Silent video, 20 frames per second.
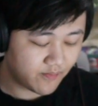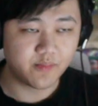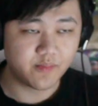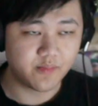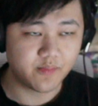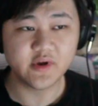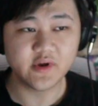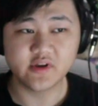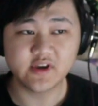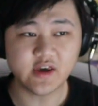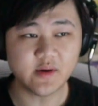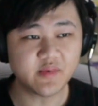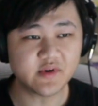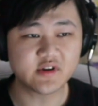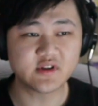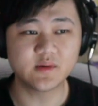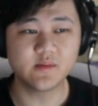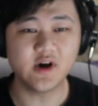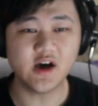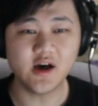But you can't pick
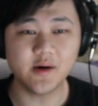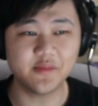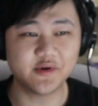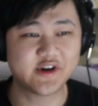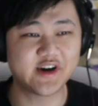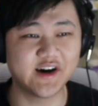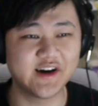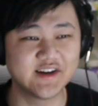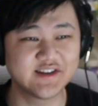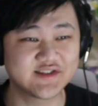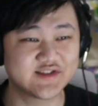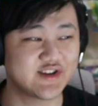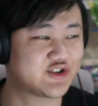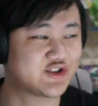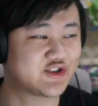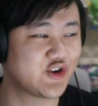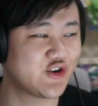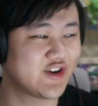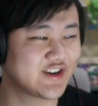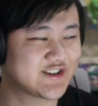them up because they're
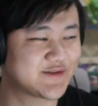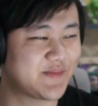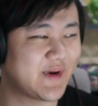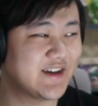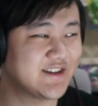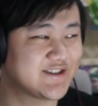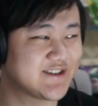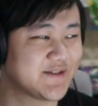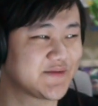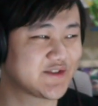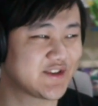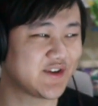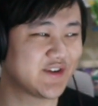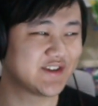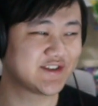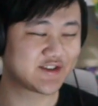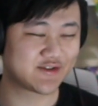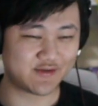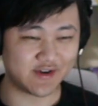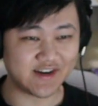too expensive. So
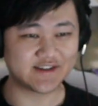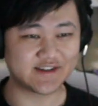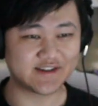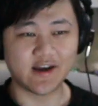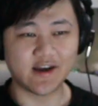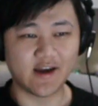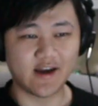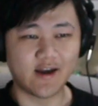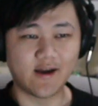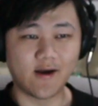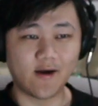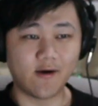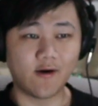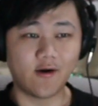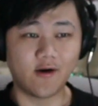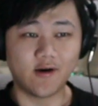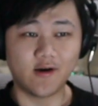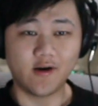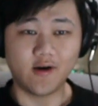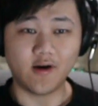his grid is
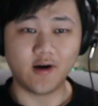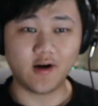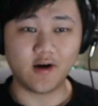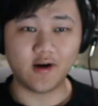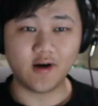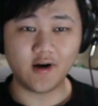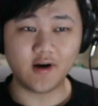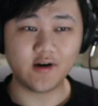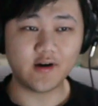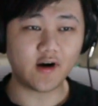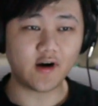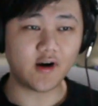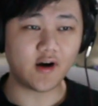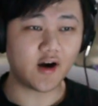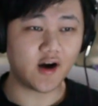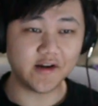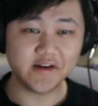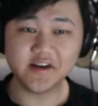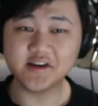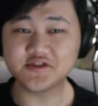
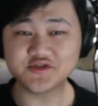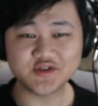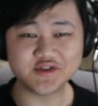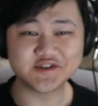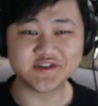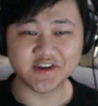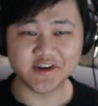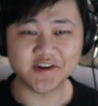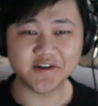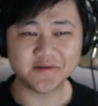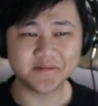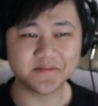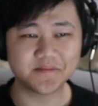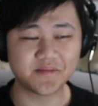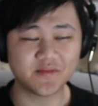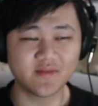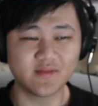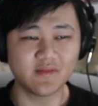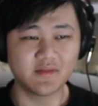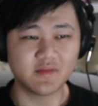uninteresting
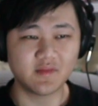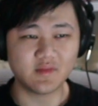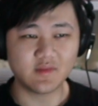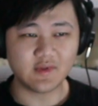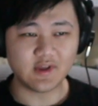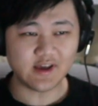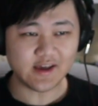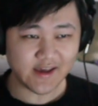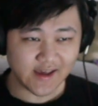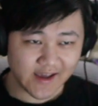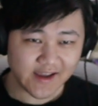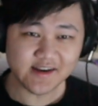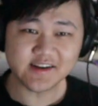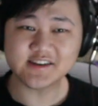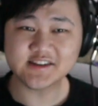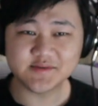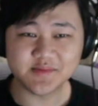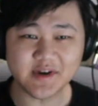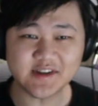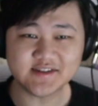and
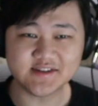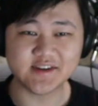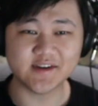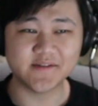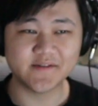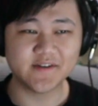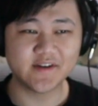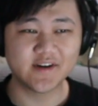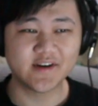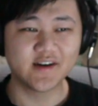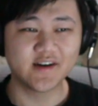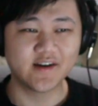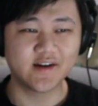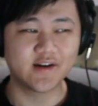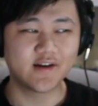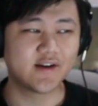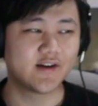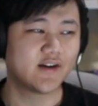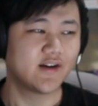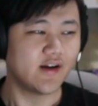expensive.
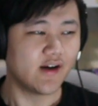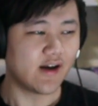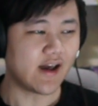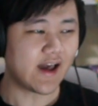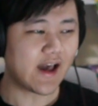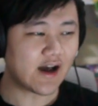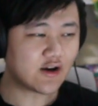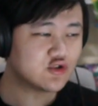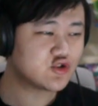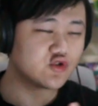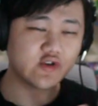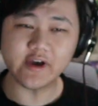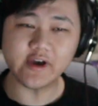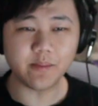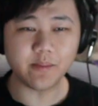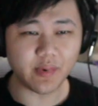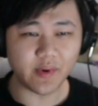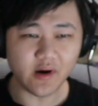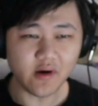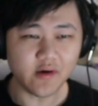How'd you
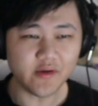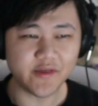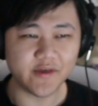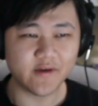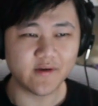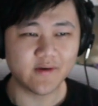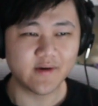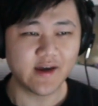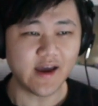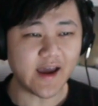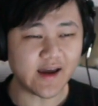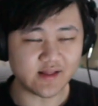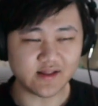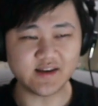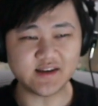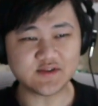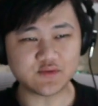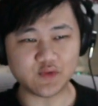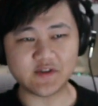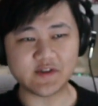hit both? At
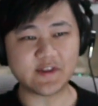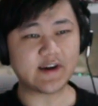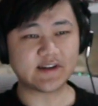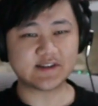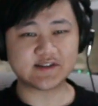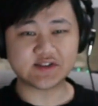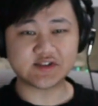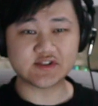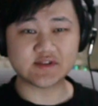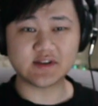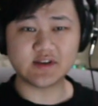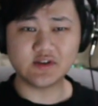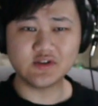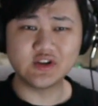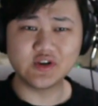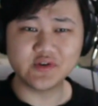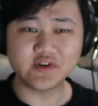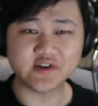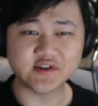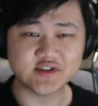least with like New
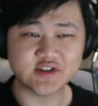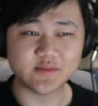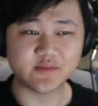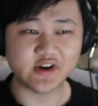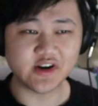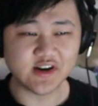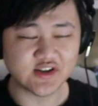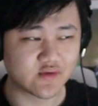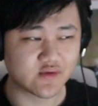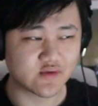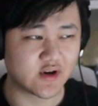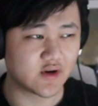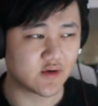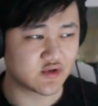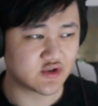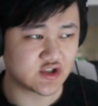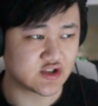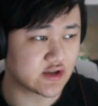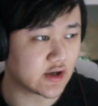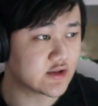Year Sabrina's grid,
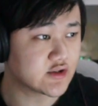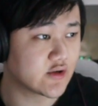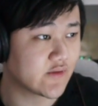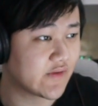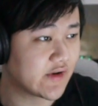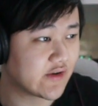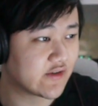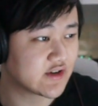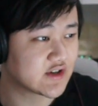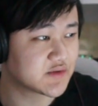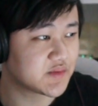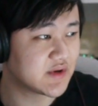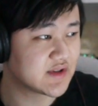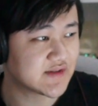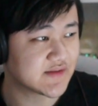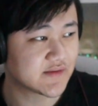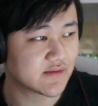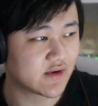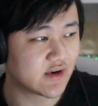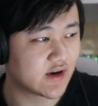which is also a very
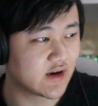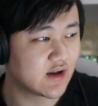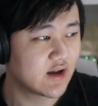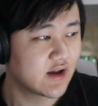expensive grid,